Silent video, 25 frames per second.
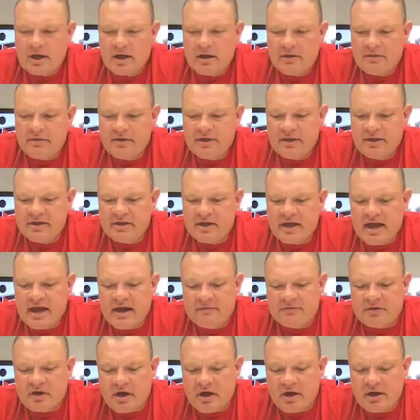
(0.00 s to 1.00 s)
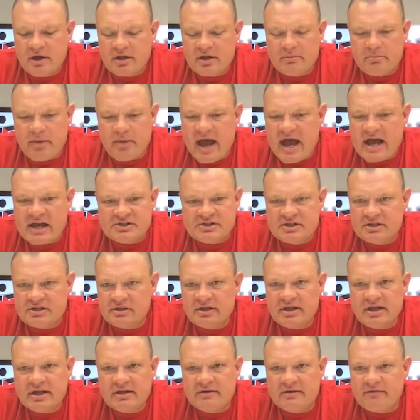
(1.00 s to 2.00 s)
think you have to
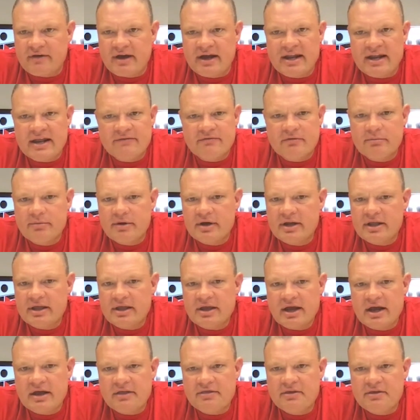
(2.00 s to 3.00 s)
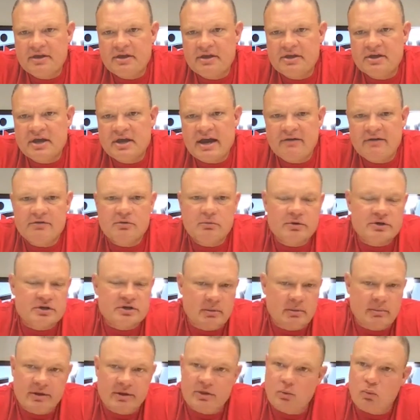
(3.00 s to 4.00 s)
unabashedly invite everybody. I think you have to, we talked
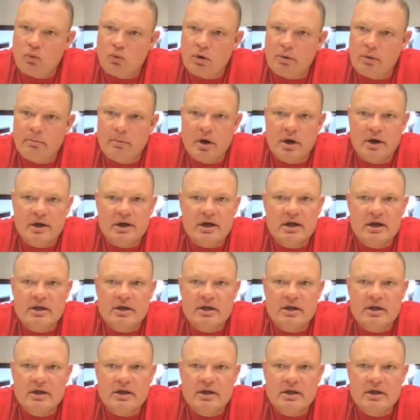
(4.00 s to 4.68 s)
about the warm market